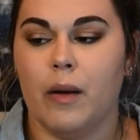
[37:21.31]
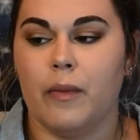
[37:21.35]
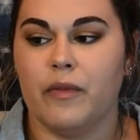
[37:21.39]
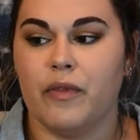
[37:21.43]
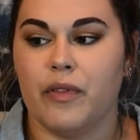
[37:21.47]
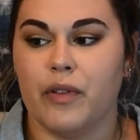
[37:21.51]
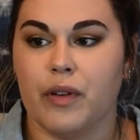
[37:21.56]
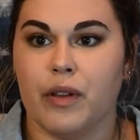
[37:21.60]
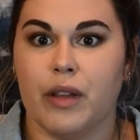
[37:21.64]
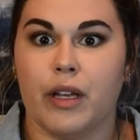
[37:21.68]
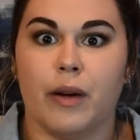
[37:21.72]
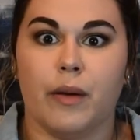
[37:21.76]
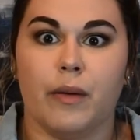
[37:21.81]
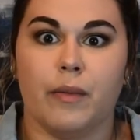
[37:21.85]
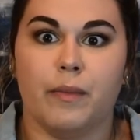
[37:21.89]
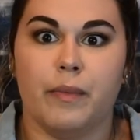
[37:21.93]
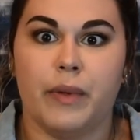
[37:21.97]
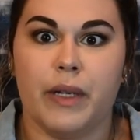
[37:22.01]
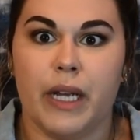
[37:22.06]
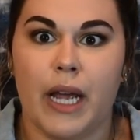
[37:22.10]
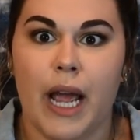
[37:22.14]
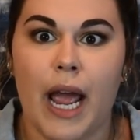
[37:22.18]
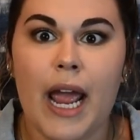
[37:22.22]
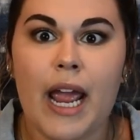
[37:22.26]
for their
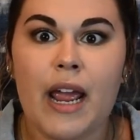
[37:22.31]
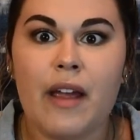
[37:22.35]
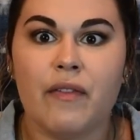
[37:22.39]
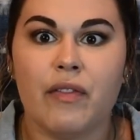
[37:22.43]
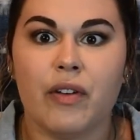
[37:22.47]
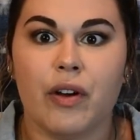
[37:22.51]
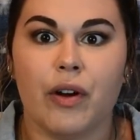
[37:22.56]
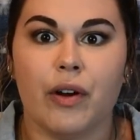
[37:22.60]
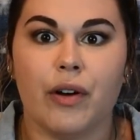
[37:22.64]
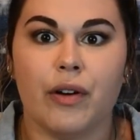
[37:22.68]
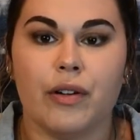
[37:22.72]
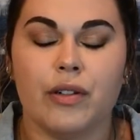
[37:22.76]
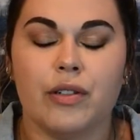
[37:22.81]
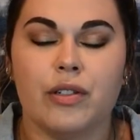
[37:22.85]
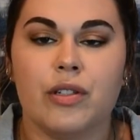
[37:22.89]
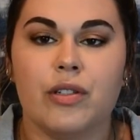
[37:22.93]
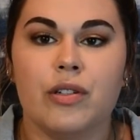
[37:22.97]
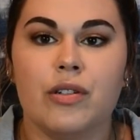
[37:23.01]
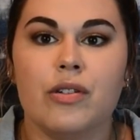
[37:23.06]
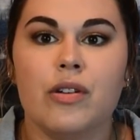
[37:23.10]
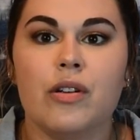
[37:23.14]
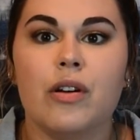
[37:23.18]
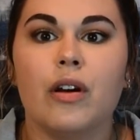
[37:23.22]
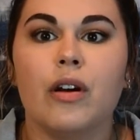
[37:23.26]

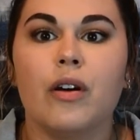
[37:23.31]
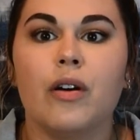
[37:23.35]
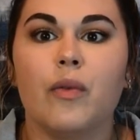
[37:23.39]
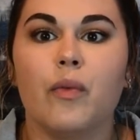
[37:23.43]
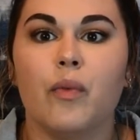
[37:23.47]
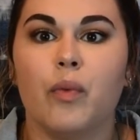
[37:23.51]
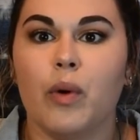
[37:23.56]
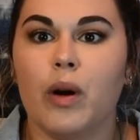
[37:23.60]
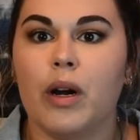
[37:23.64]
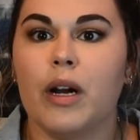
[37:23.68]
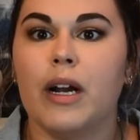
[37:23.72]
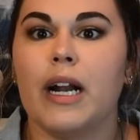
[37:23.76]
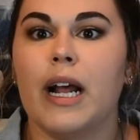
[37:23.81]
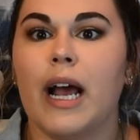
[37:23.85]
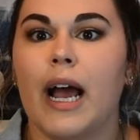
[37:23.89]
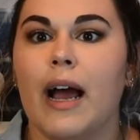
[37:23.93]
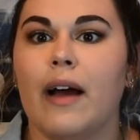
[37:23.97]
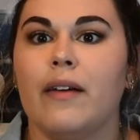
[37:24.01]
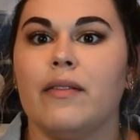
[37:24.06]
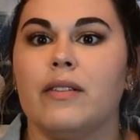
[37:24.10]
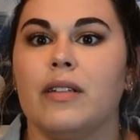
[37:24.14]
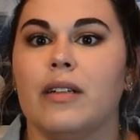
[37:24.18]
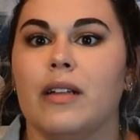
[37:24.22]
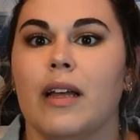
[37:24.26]
behaviors, we're going to
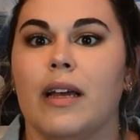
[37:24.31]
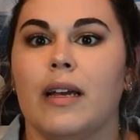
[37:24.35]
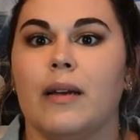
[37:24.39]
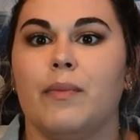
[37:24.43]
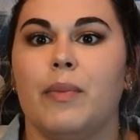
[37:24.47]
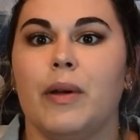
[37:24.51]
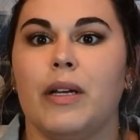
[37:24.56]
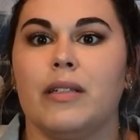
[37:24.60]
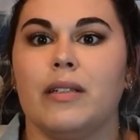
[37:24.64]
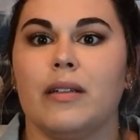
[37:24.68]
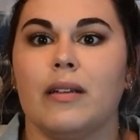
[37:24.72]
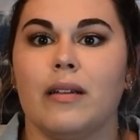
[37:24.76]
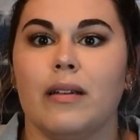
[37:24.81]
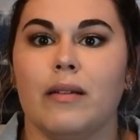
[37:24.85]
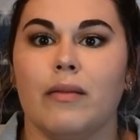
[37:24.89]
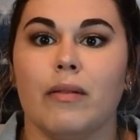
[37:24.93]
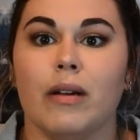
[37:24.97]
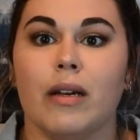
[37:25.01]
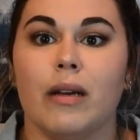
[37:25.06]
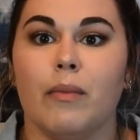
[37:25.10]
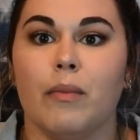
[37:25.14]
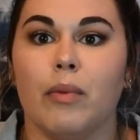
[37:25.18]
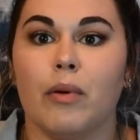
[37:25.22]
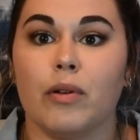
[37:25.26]
have to, like, basically
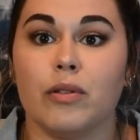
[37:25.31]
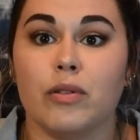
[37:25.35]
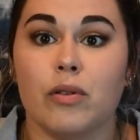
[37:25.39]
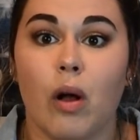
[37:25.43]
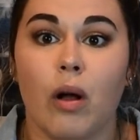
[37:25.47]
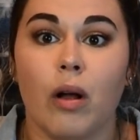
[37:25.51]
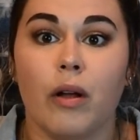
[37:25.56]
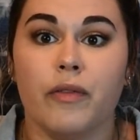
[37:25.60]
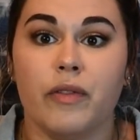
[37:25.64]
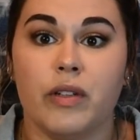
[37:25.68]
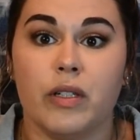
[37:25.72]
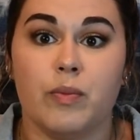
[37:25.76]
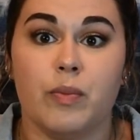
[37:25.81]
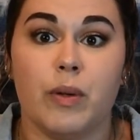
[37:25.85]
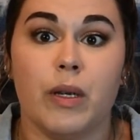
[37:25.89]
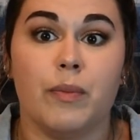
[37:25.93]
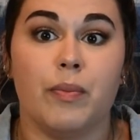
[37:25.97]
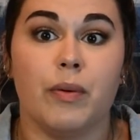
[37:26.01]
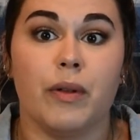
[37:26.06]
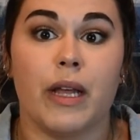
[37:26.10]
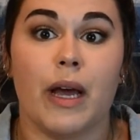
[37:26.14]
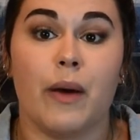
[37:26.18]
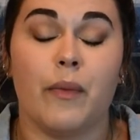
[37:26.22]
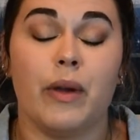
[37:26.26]
reimburse all of these
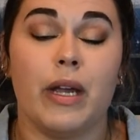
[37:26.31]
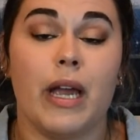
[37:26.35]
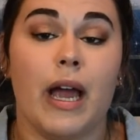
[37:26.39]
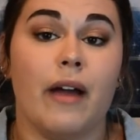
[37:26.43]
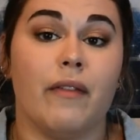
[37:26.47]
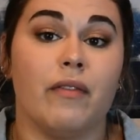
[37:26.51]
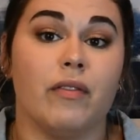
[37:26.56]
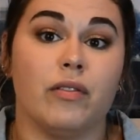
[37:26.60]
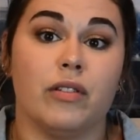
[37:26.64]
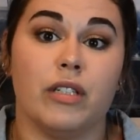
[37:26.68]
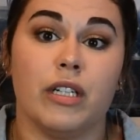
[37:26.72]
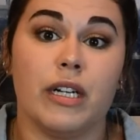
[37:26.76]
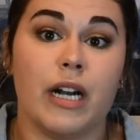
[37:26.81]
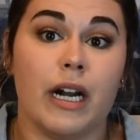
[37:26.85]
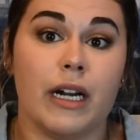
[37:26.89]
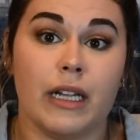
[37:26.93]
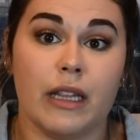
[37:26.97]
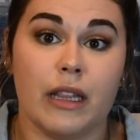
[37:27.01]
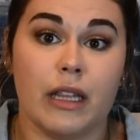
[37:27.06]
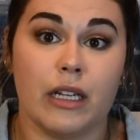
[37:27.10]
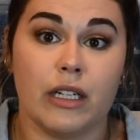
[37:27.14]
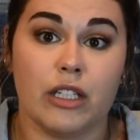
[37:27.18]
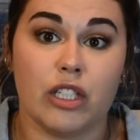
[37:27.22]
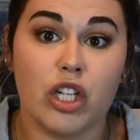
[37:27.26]
people that we ever did
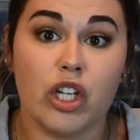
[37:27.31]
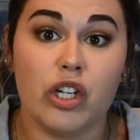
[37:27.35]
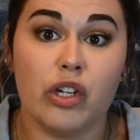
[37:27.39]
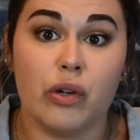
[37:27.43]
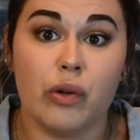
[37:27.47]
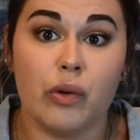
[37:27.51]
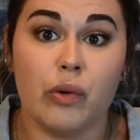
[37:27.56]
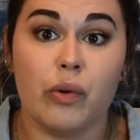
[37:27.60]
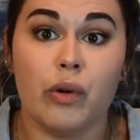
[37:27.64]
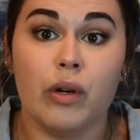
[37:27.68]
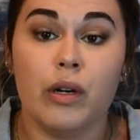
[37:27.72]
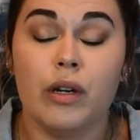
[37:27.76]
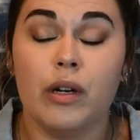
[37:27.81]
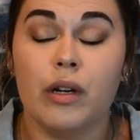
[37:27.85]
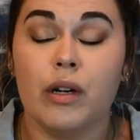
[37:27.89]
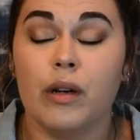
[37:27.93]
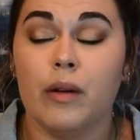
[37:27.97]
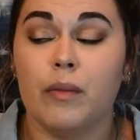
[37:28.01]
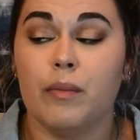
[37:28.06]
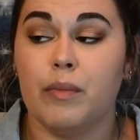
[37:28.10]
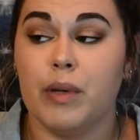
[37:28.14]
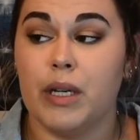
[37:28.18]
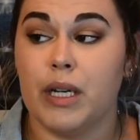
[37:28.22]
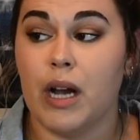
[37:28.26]
anything to
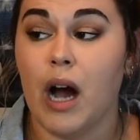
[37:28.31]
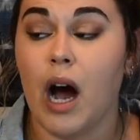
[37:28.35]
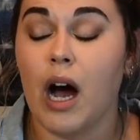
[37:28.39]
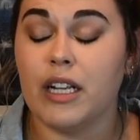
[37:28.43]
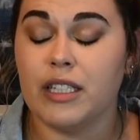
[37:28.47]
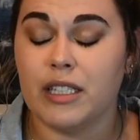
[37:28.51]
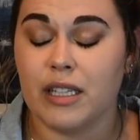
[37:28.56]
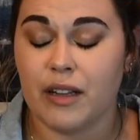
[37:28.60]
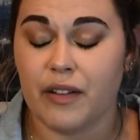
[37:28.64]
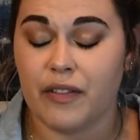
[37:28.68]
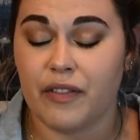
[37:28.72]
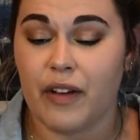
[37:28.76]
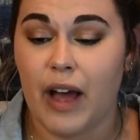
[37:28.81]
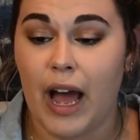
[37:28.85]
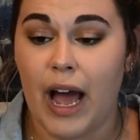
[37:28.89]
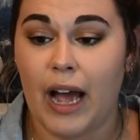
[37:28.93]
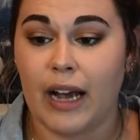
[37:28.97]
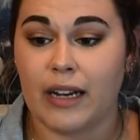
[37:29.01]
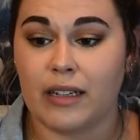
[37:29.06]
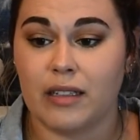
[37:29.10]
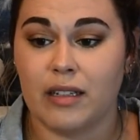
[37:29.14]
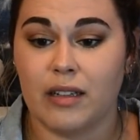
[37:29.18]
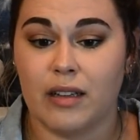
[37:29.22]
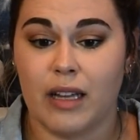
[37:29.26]
because of the
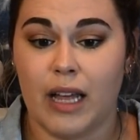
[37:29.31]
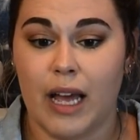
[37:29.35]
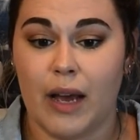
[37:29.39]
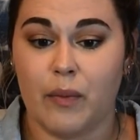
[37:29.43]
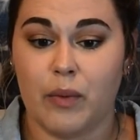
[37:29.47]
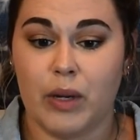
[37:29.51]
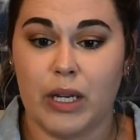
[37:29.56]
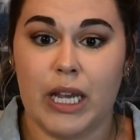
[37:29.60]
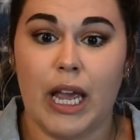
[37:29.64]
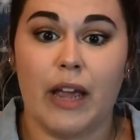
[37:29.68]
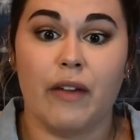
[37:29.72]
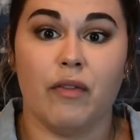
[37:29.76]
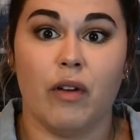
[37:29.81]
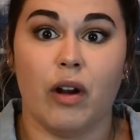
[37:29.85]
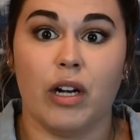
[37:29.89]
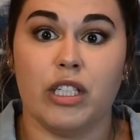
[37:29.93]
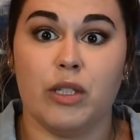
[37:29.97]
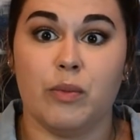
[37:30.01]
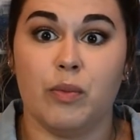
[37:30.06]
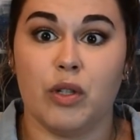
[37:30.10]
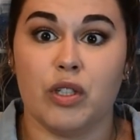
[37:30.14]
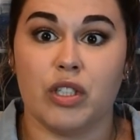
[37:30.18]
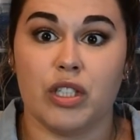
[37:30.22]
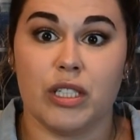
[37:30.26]
fact that we gave
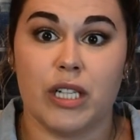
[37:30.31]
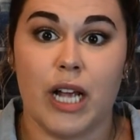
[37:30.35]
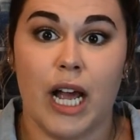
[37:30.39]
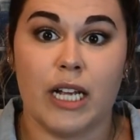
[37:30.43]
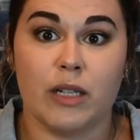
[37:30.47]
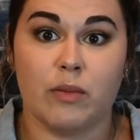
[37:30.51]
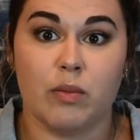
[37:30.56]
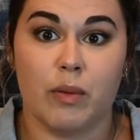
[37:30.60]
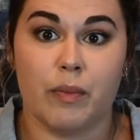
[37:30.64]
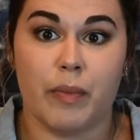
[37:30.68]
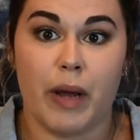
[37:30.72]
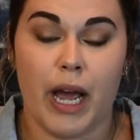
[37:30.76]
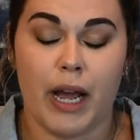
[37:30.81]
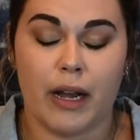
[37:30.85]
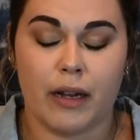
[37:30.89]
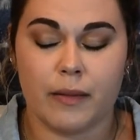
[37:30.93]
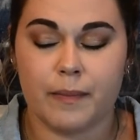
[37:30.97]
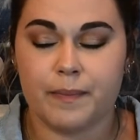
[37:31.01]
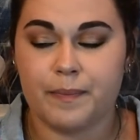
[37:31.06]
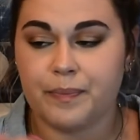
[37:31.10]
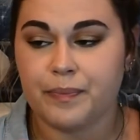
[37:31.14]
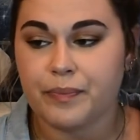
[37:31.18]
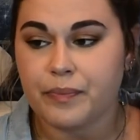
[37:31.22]
Reggie Bush his Heisman back.